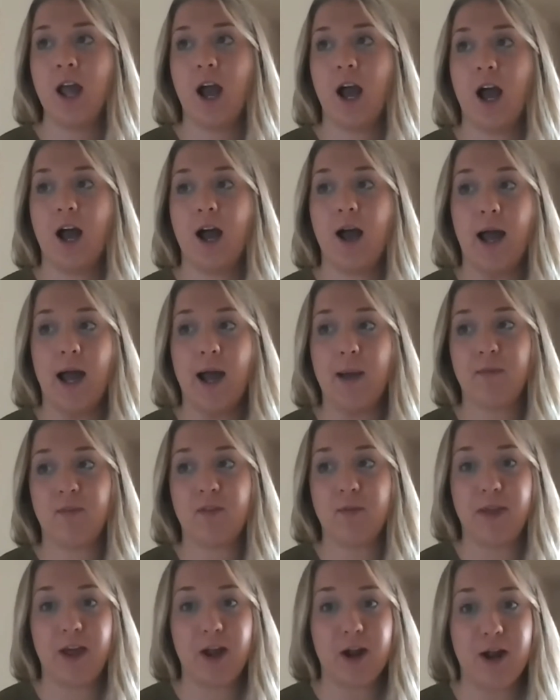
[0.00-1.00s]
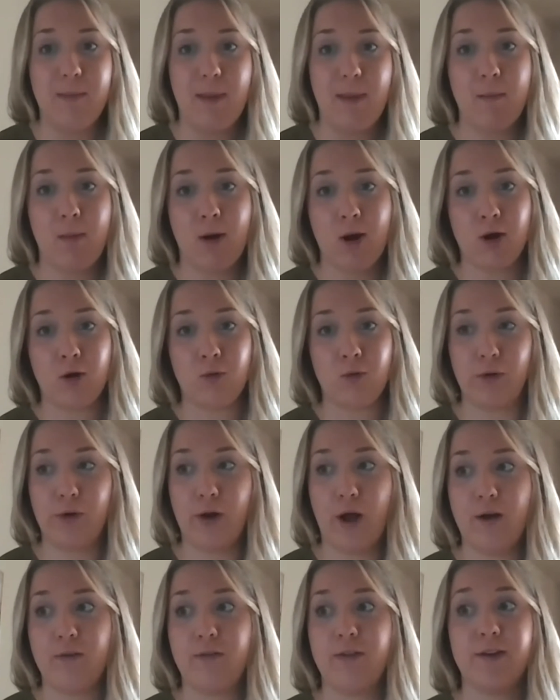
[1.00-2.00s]
From there, I met Mara
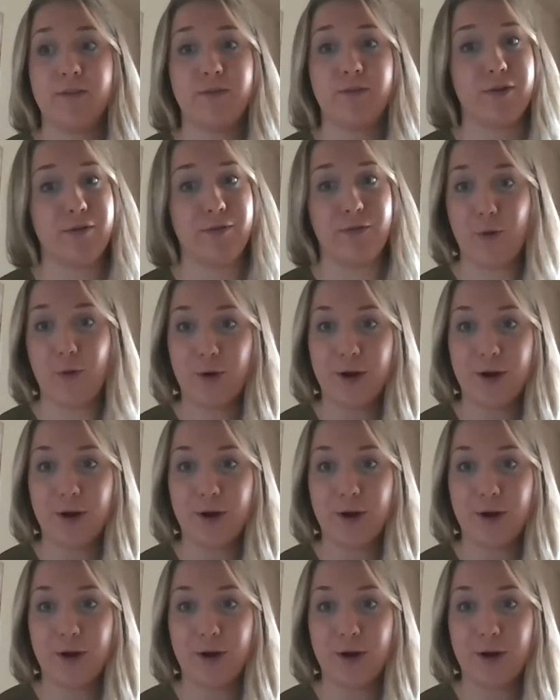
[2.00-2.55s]
Rudolph, and for 4